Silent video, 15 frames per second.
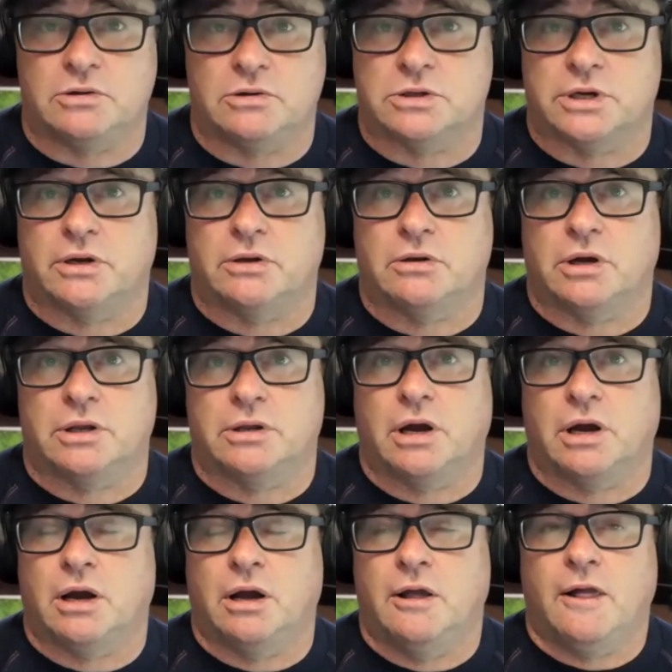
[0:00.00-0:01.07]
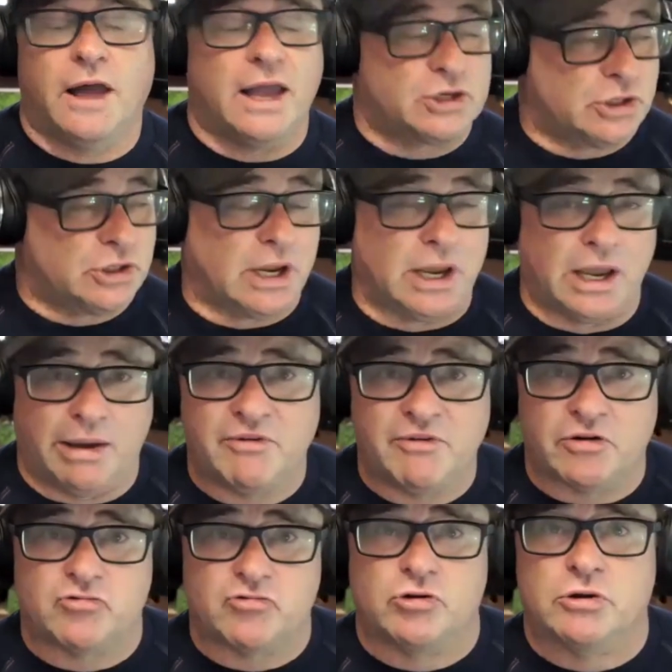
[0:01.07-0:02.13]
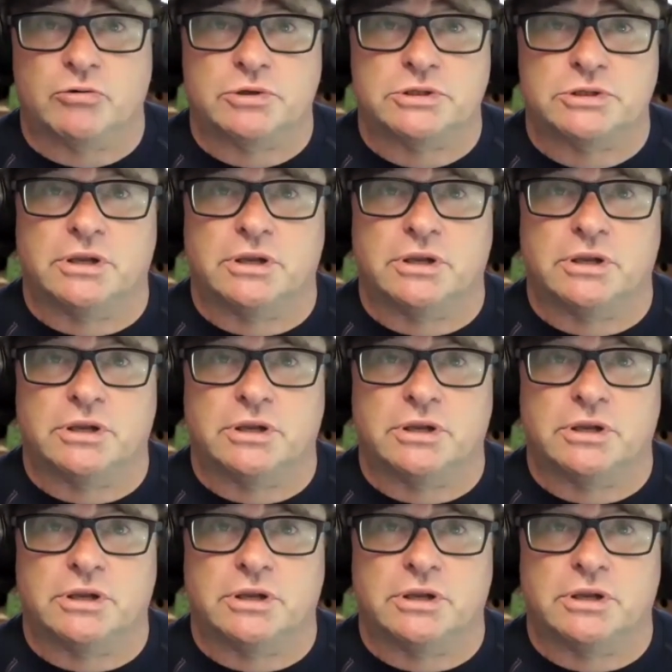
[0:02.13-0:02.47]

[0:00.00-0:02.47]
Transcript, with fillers: because I actually am a ventriloquist.